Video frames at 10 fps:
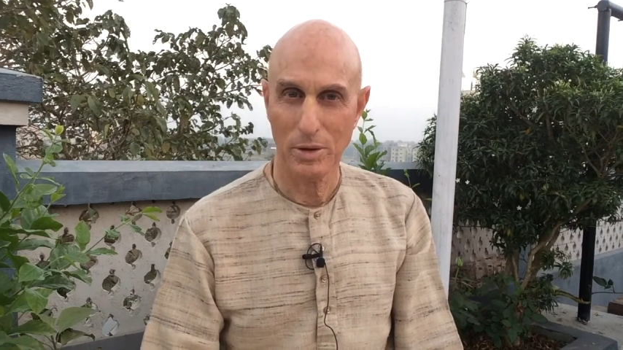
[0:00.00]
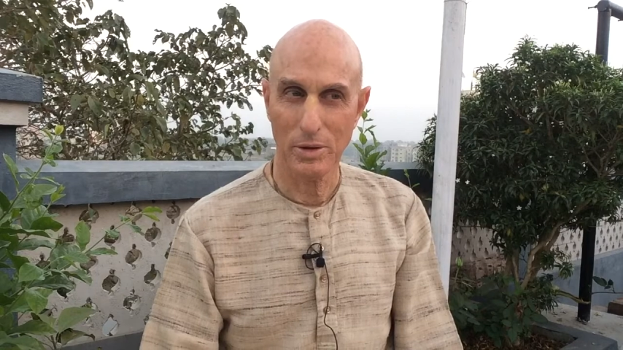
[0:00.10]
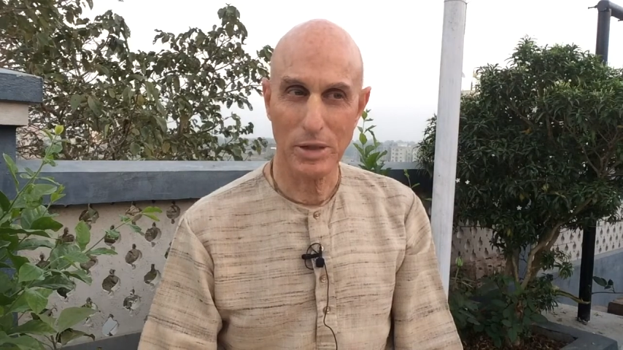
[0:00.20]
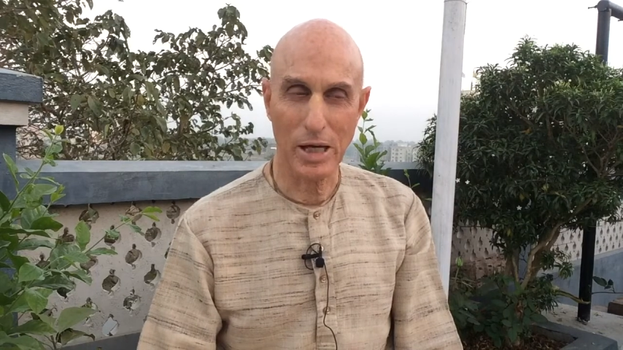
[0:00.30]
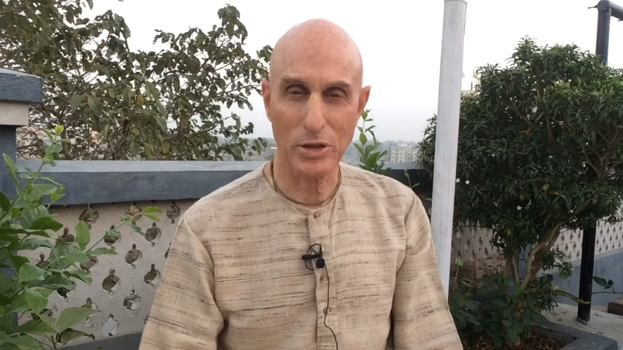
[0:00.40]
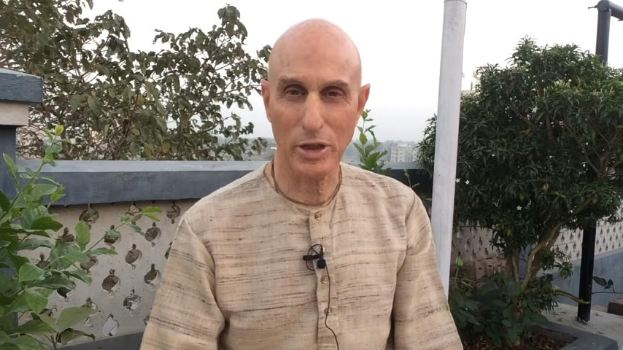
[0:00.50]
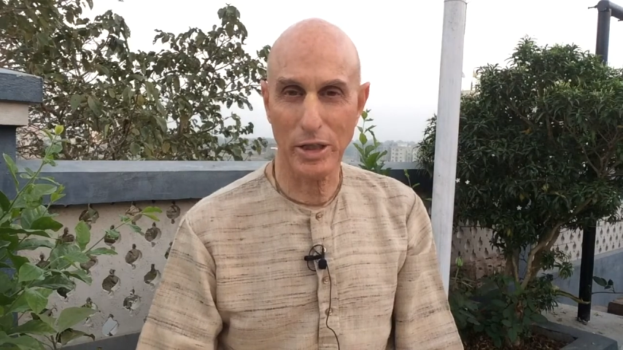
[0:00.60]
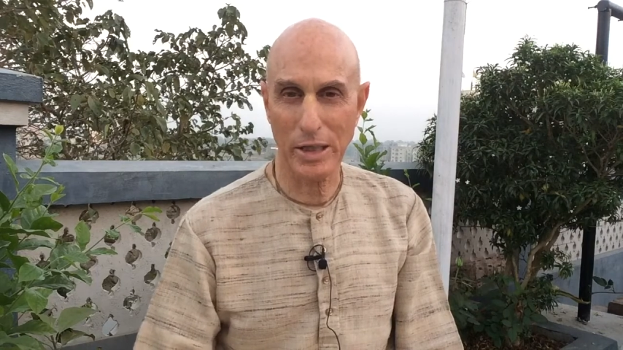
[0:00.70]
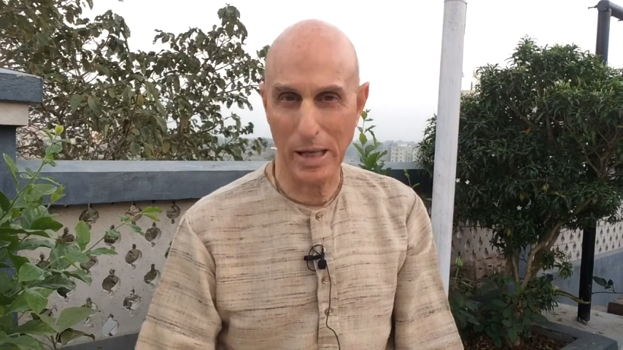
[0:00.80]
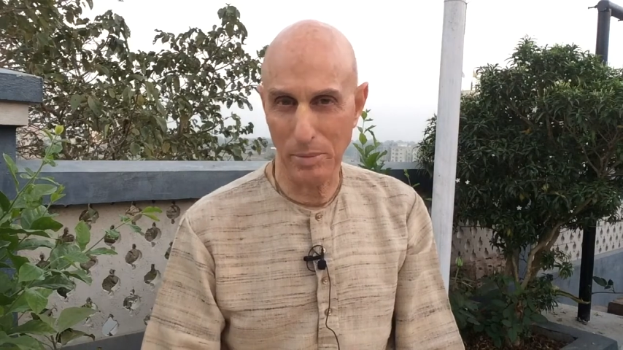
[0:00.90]
is actually
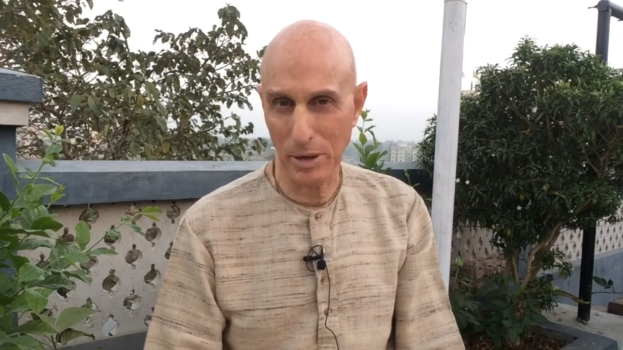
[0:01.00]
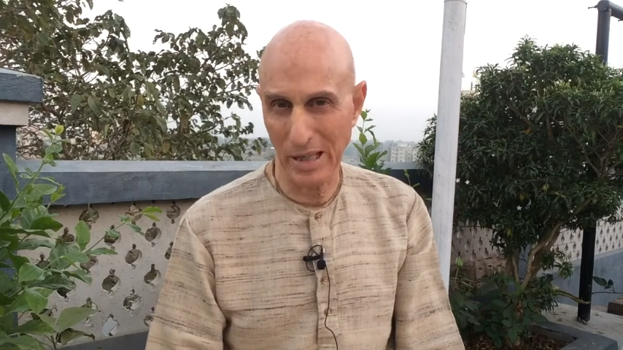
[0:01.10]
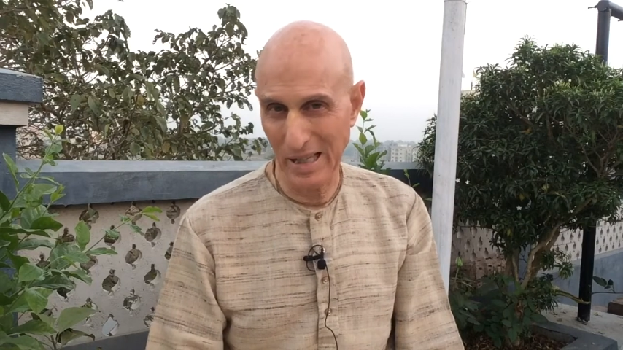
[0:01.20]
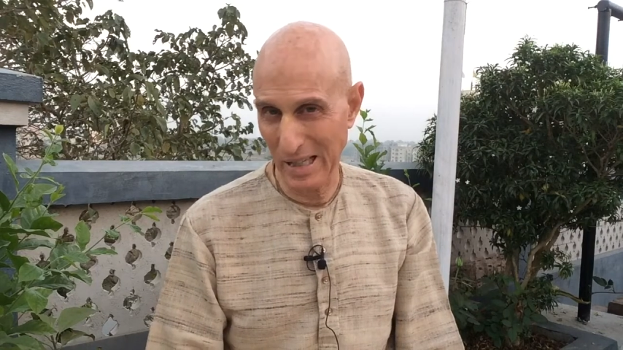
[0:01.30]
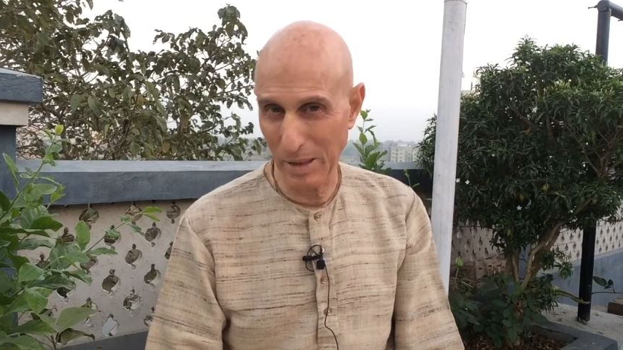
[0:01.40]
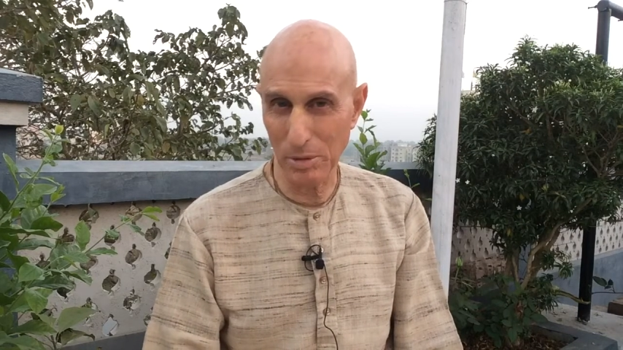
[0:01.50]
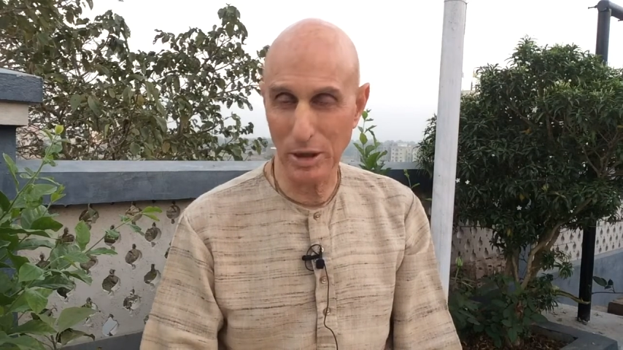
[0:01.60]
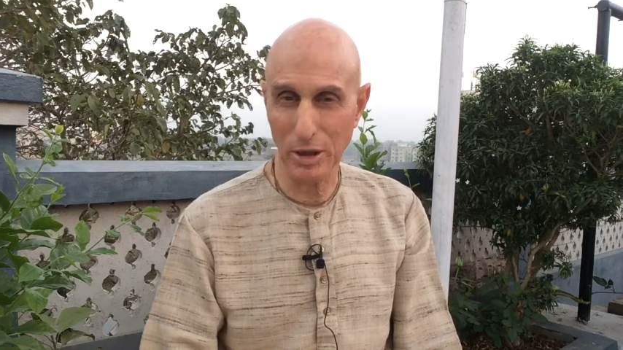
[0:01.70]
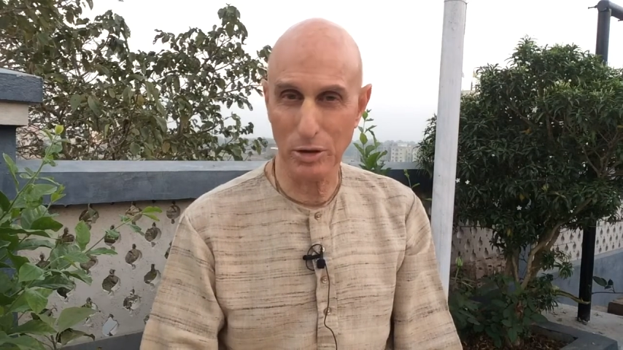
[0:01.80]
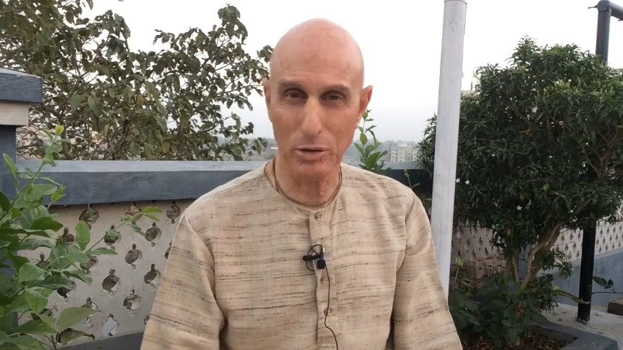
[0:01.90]

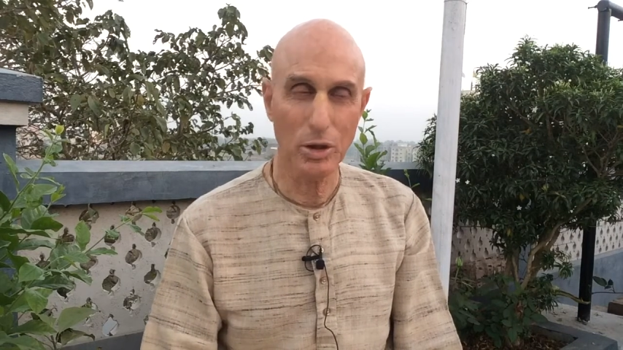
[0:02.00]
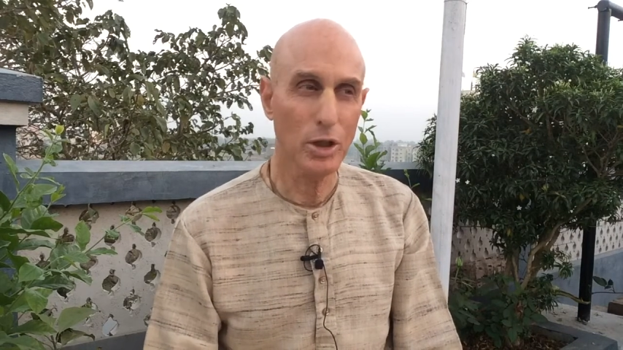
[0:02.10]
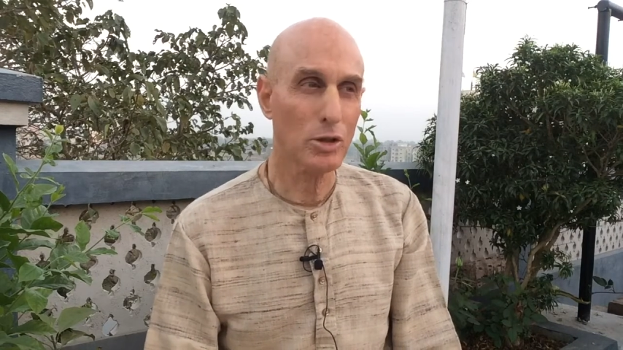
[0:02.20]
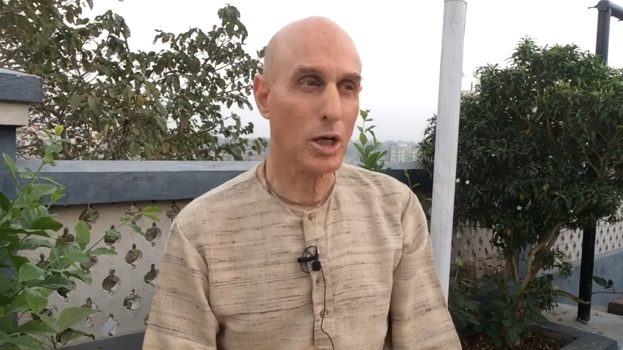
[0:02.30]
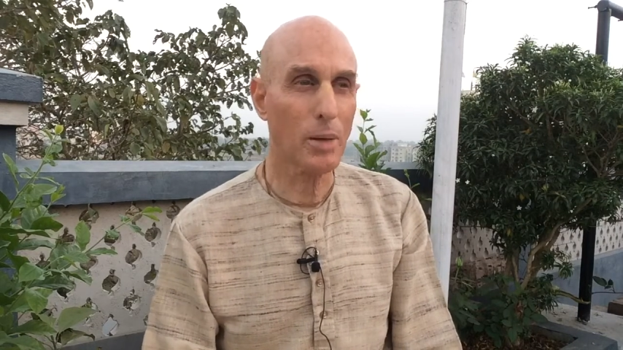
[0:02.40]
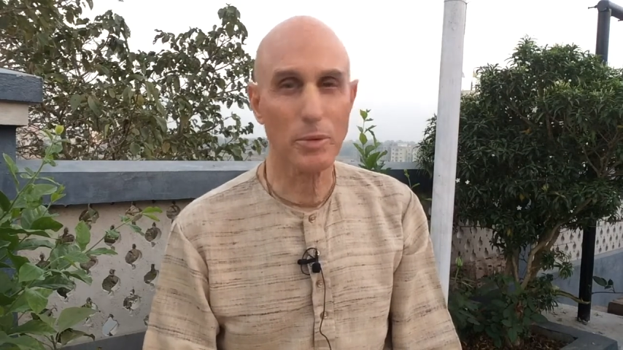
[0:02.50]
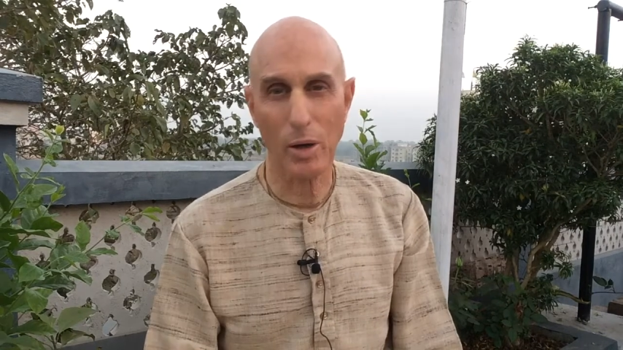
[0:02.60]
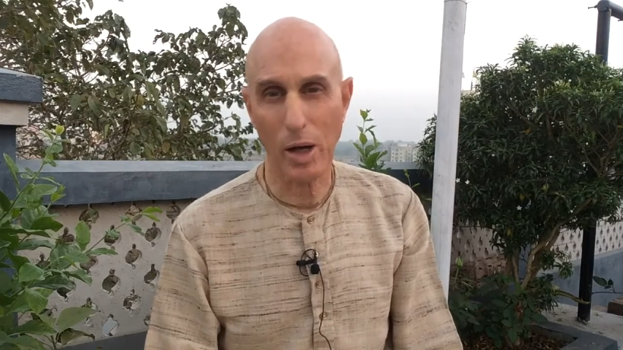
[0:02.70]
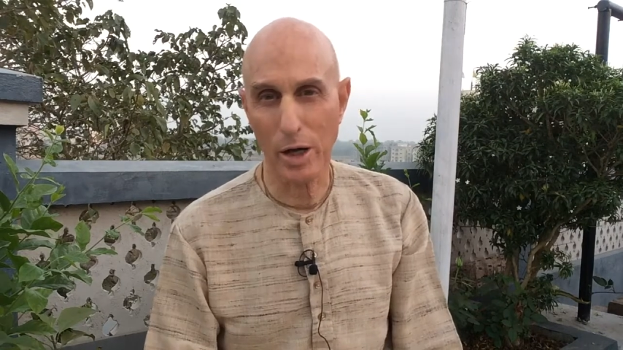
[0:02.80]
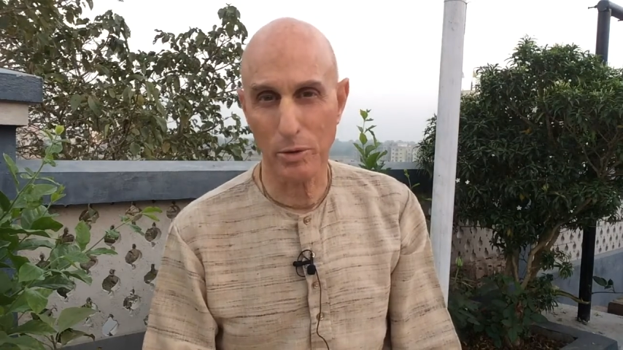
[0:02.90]
enabling you to come to
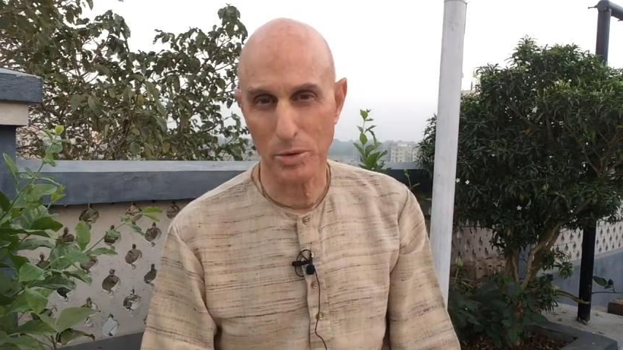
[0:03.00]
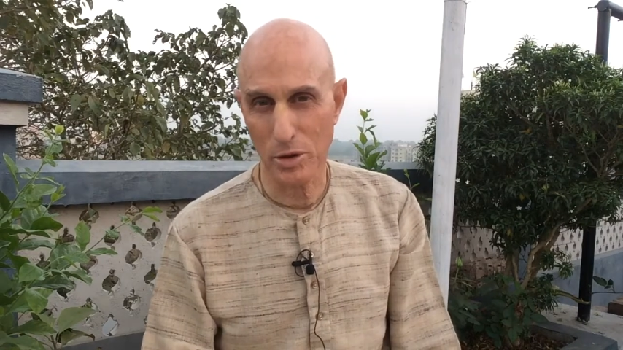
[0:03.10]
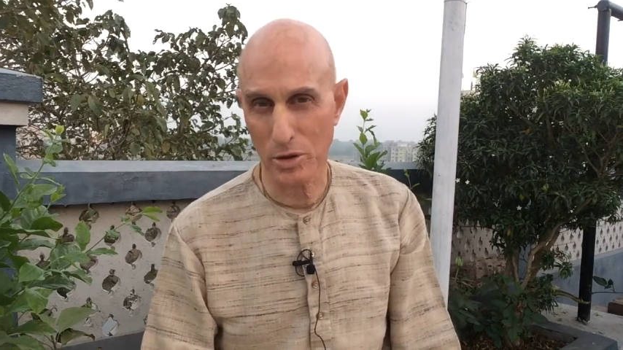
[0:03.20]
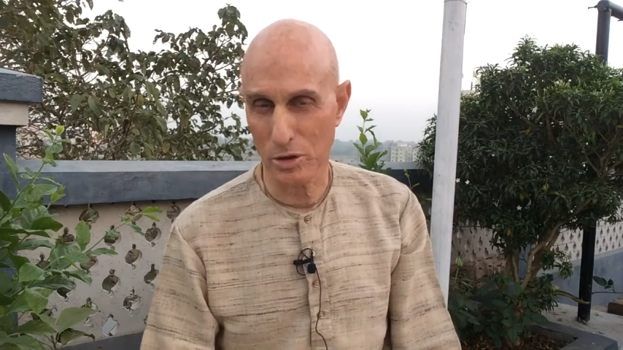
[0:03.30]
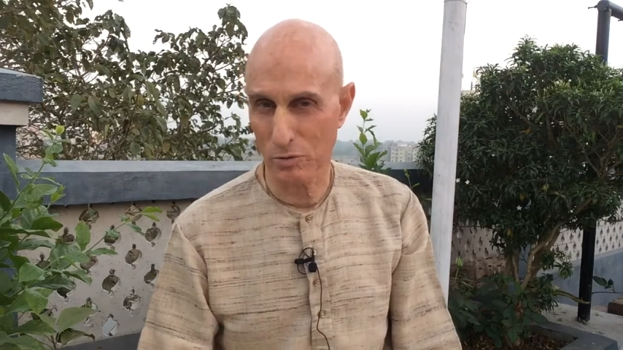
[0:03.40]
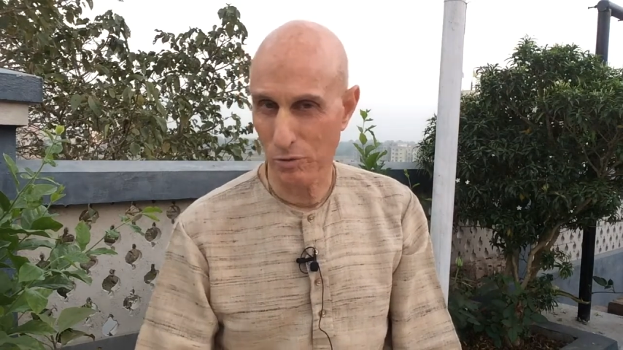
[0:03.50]
a higher position.